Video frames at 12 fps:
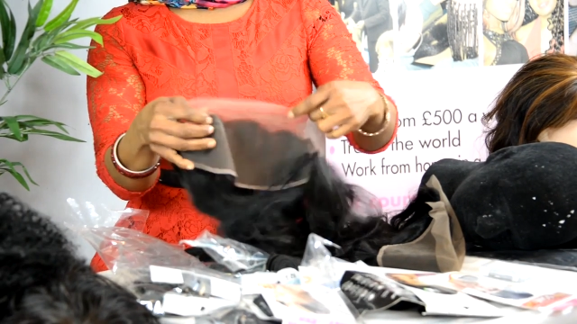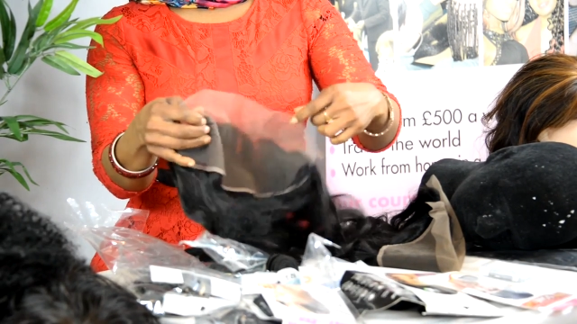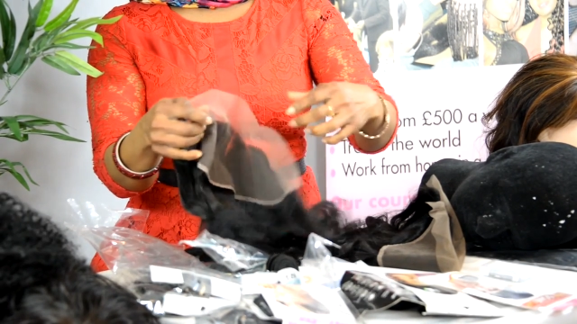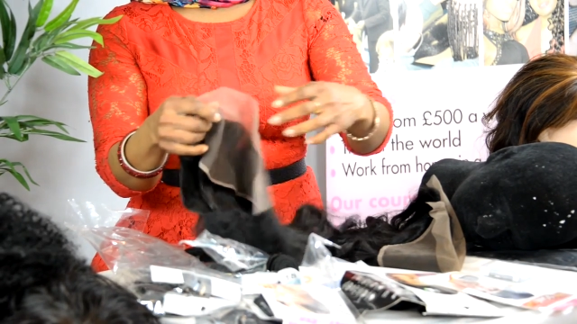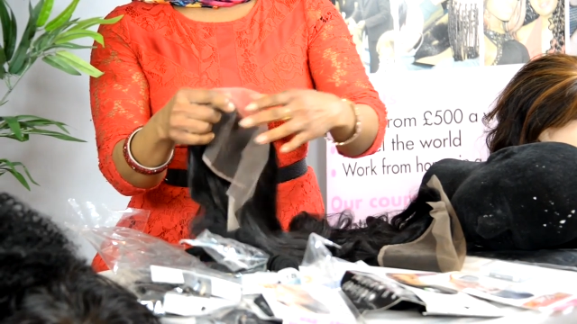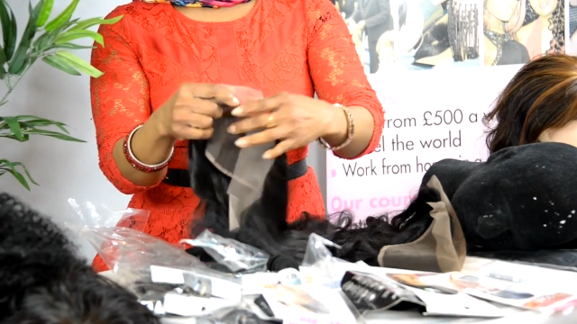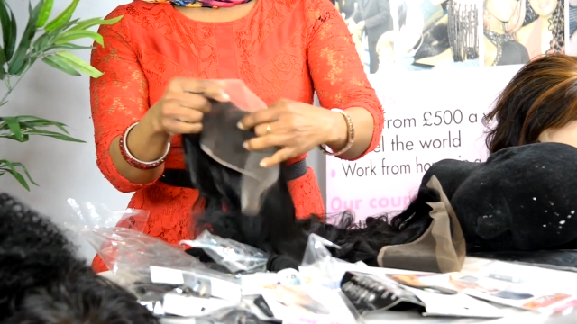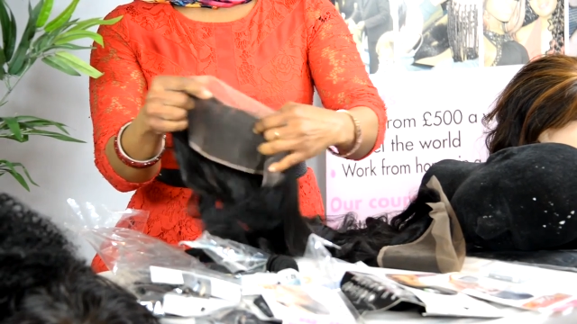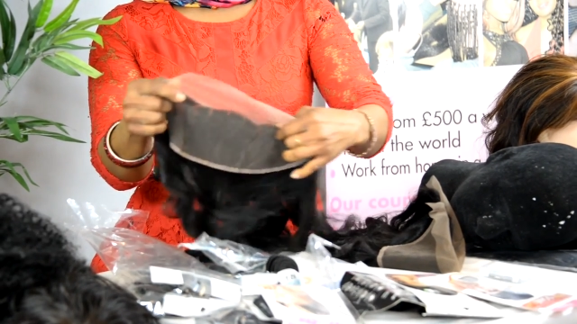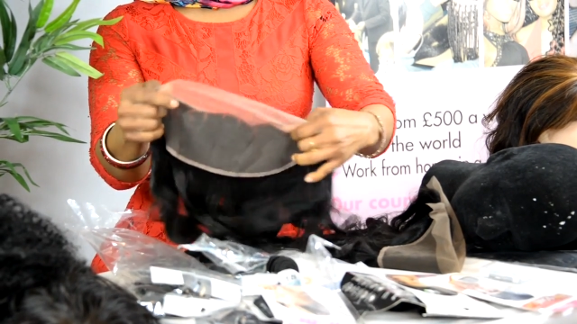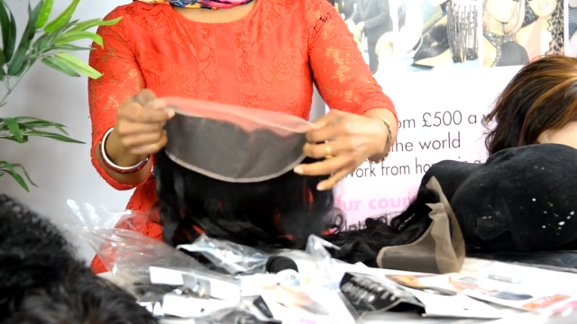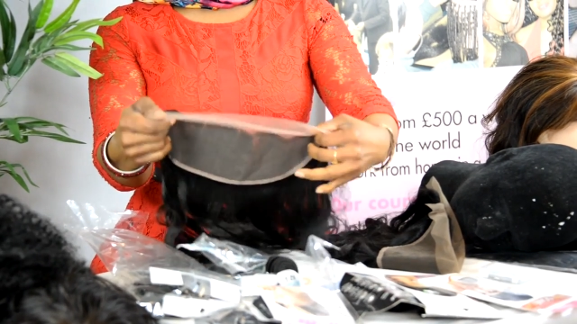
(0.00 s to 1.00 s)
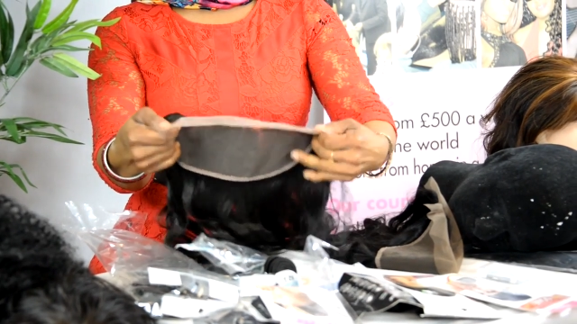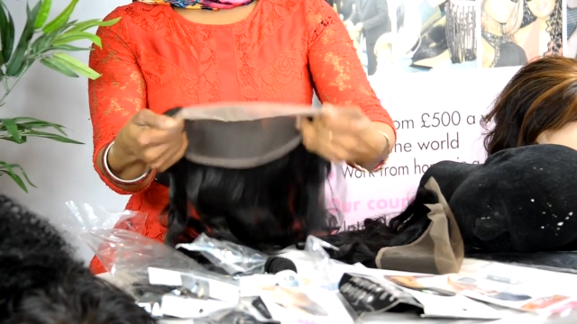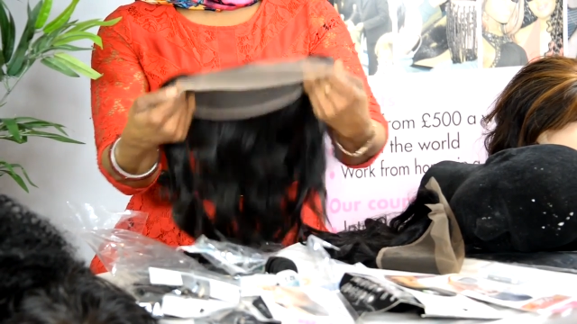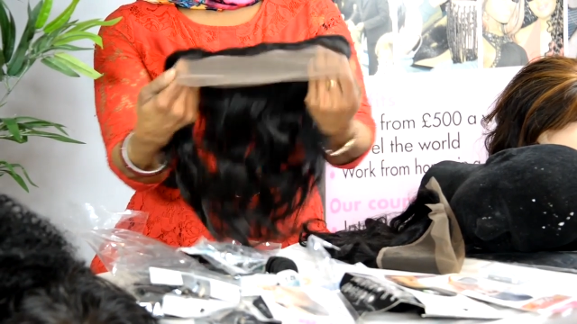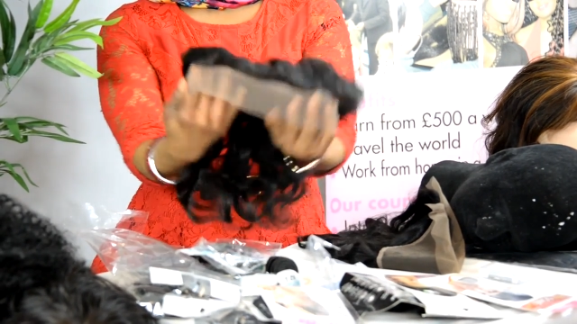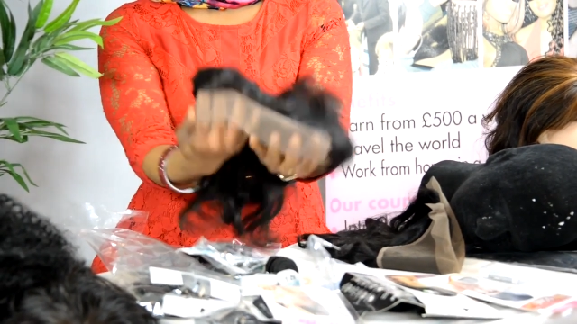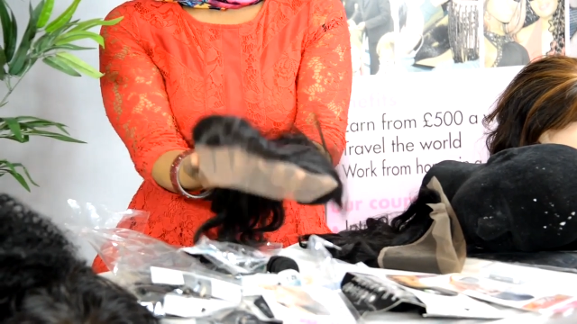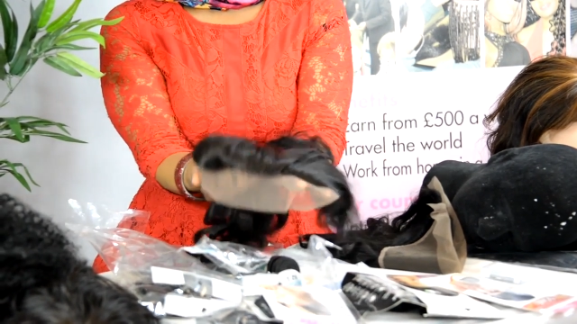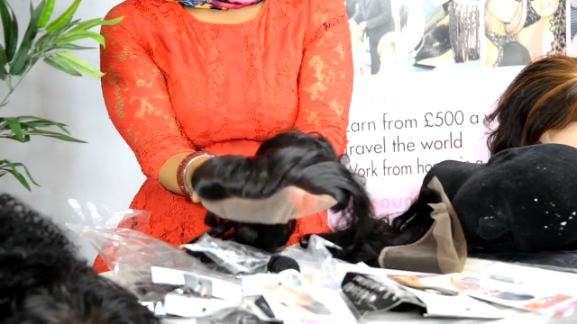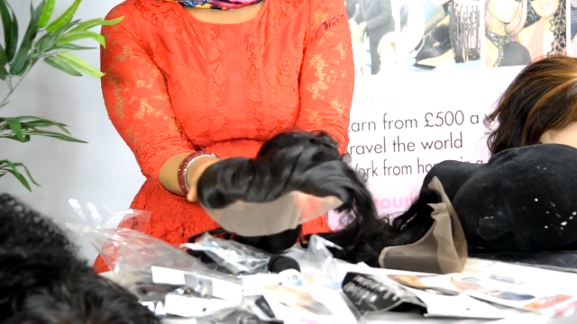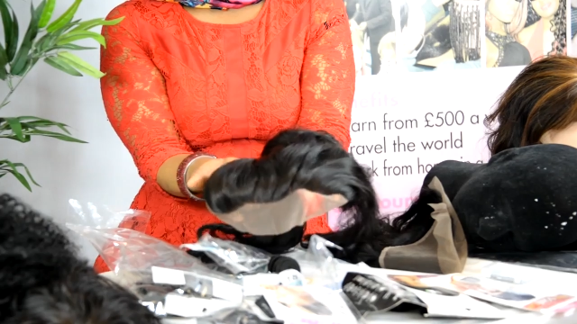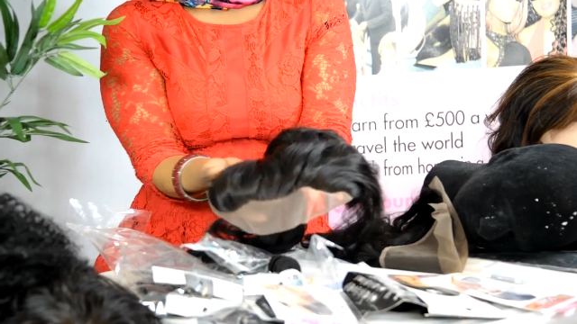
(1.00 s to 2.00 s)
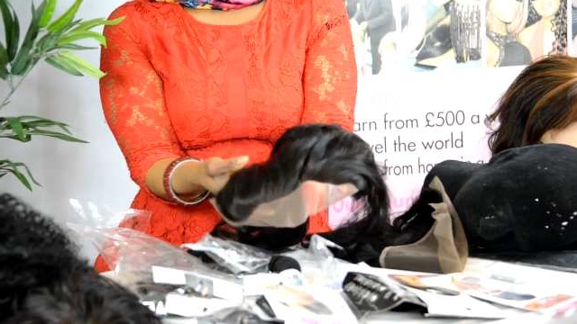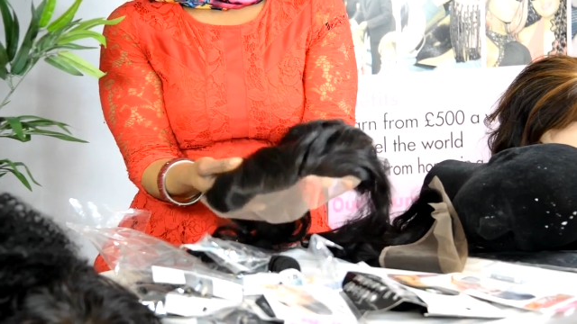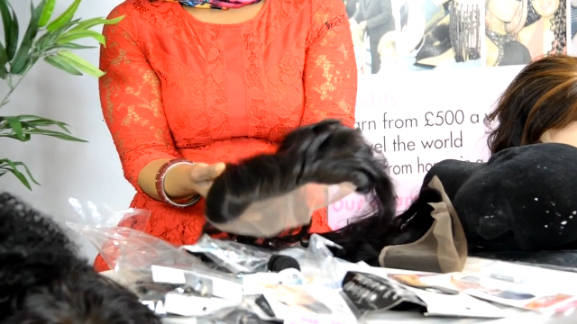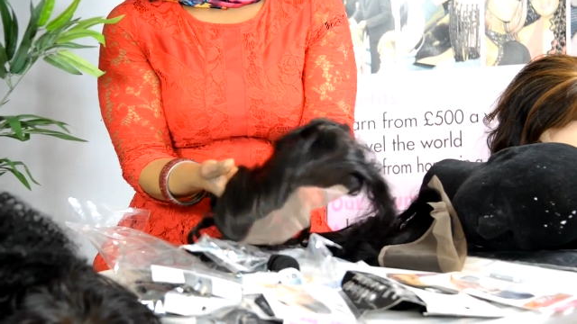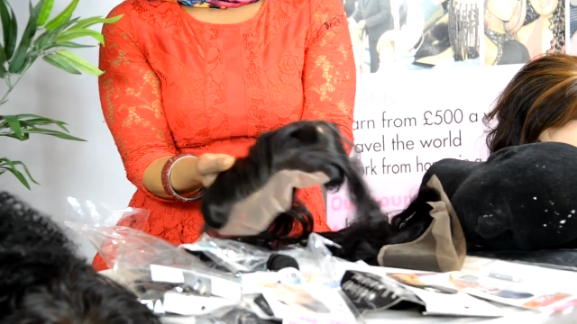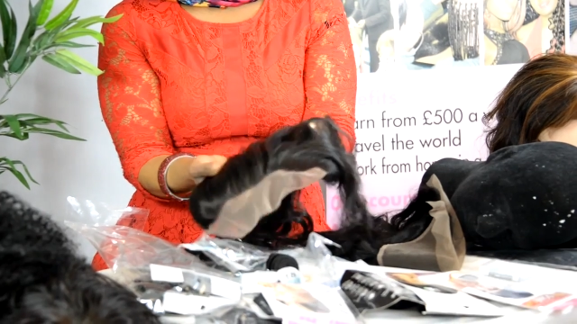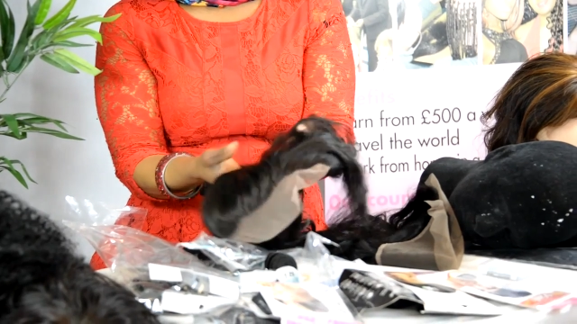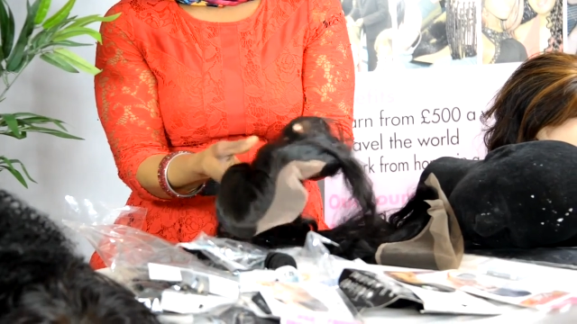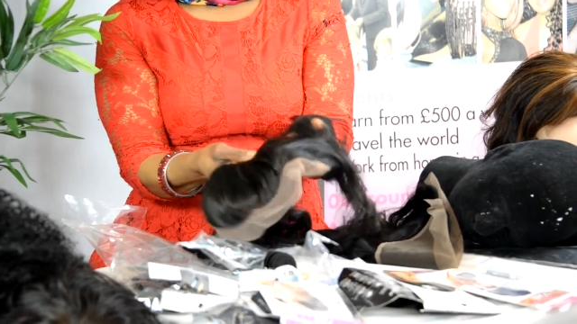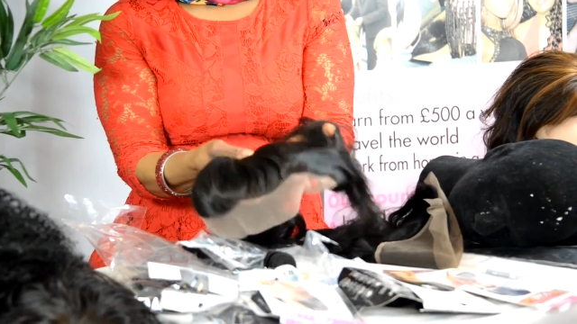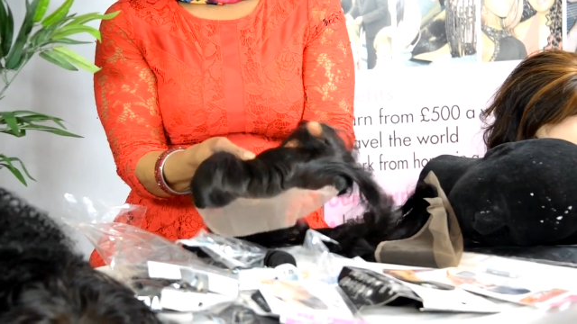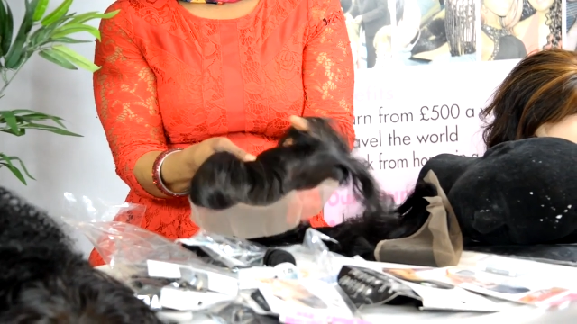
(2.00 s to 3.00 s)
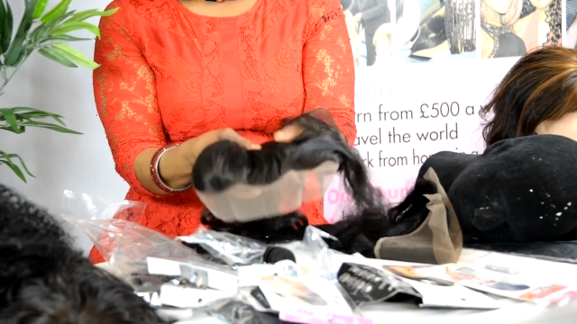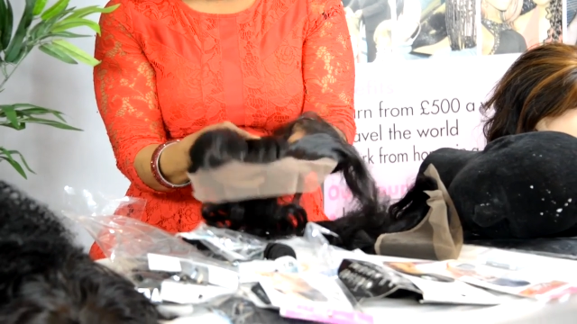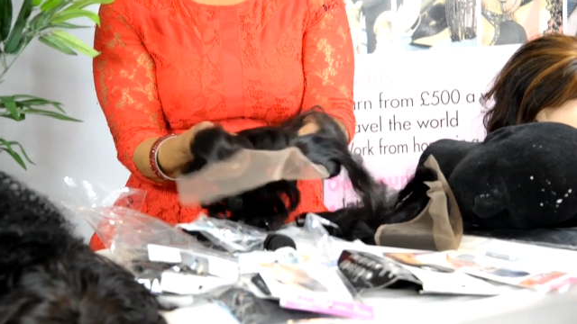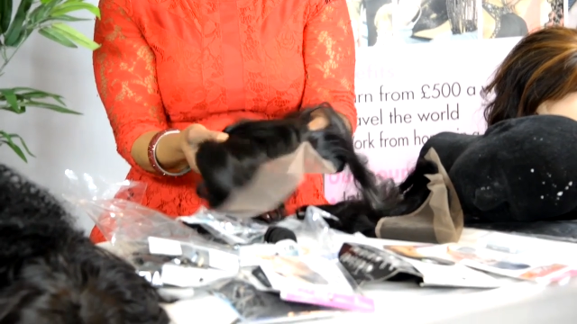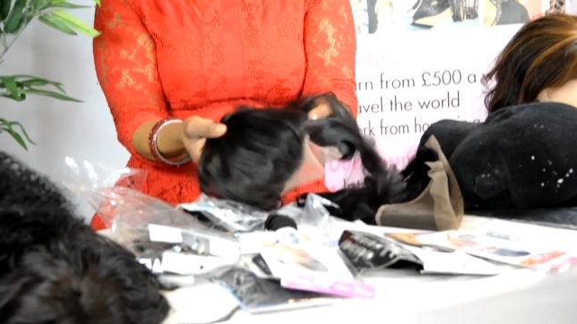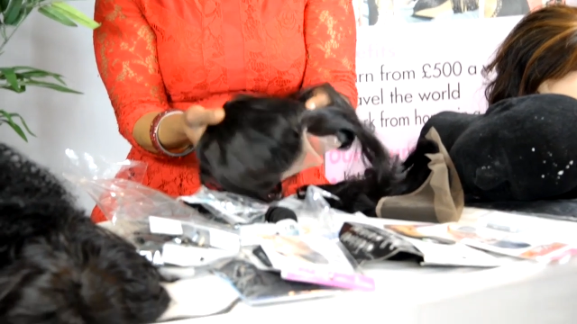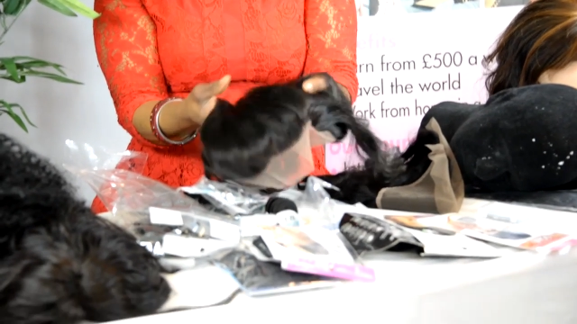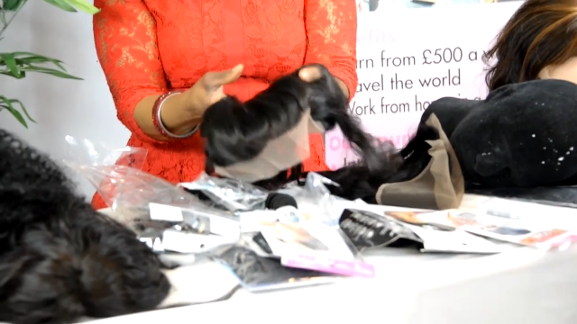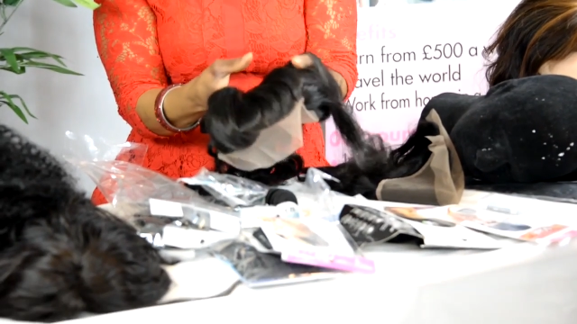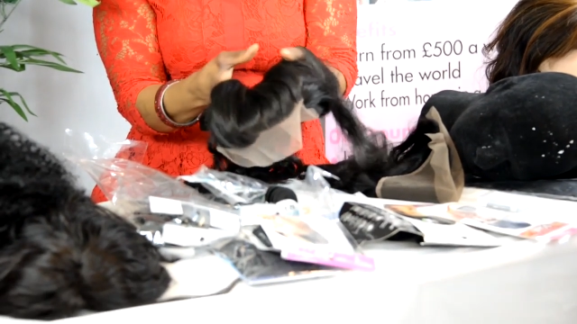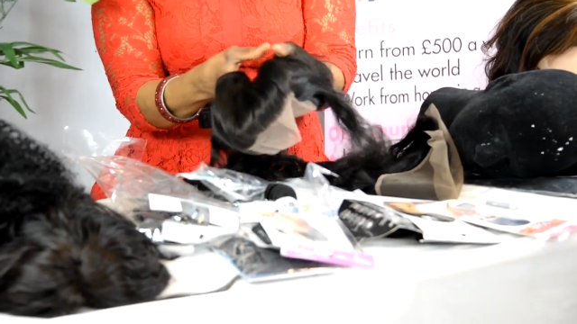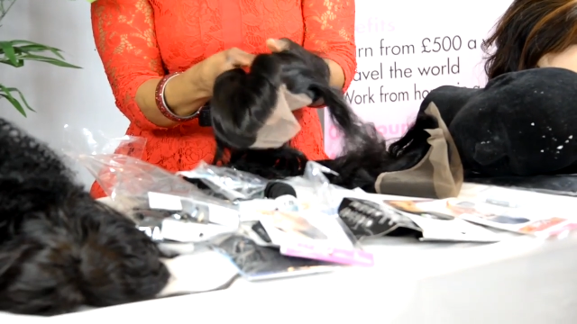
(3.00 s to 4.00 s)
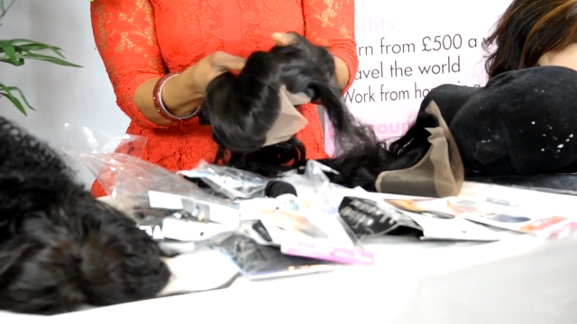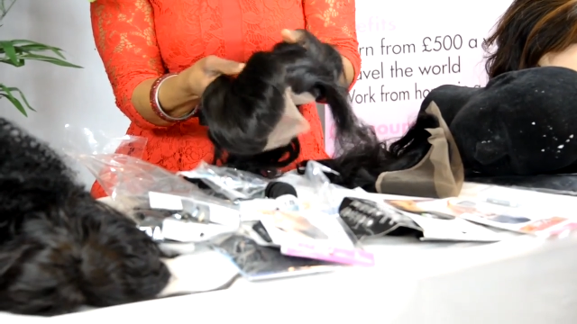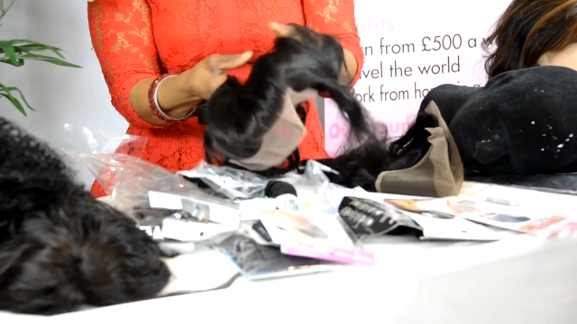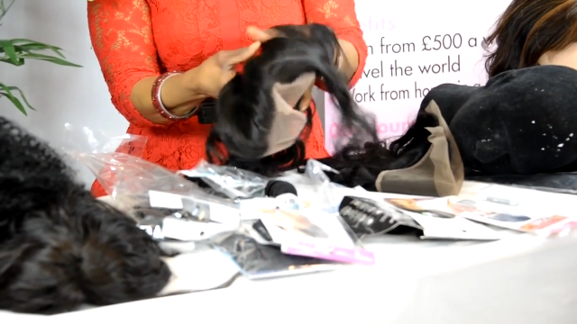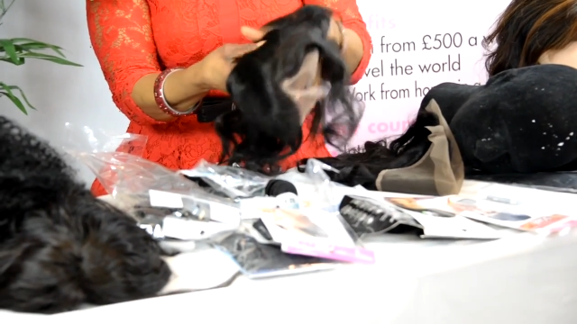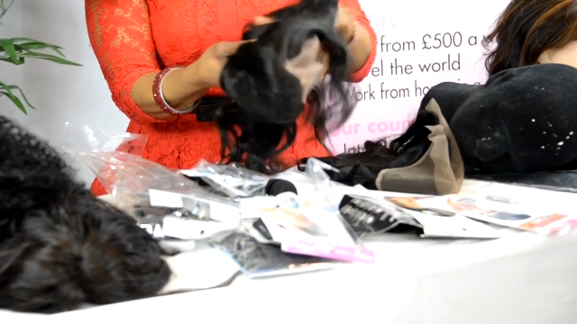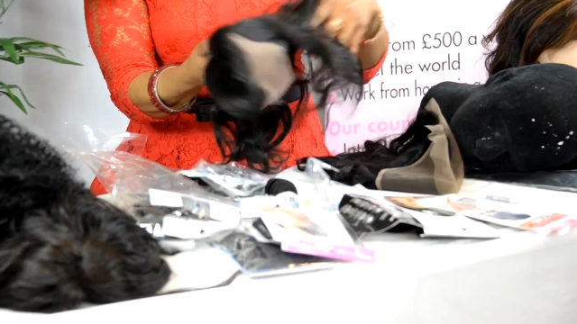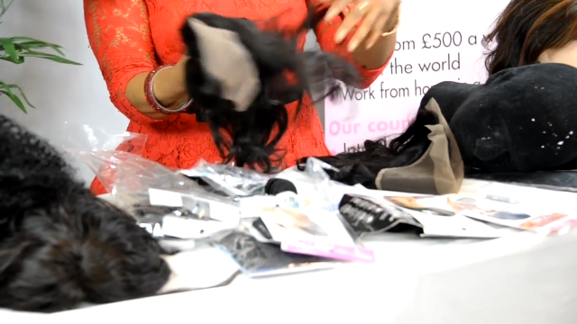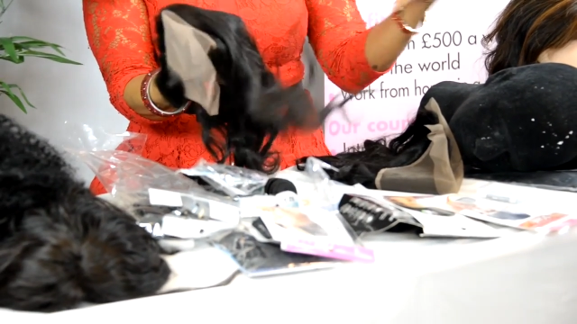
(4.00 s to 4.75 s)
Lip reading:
No face is visible, so there are no lips to read.